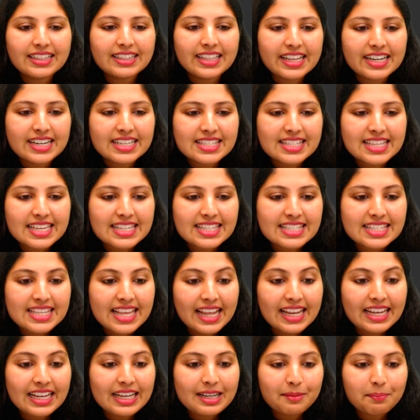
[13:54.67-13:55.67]
there is a
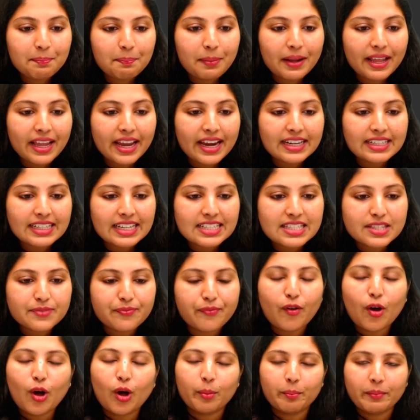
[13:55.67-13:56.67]
cell plate is
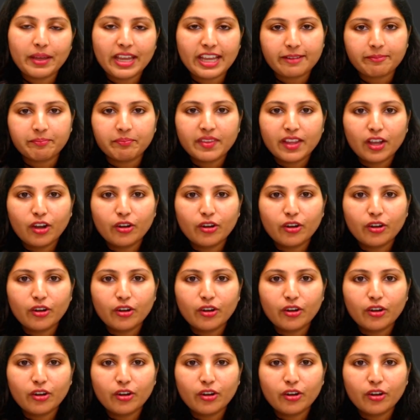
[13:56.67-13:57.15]
forming.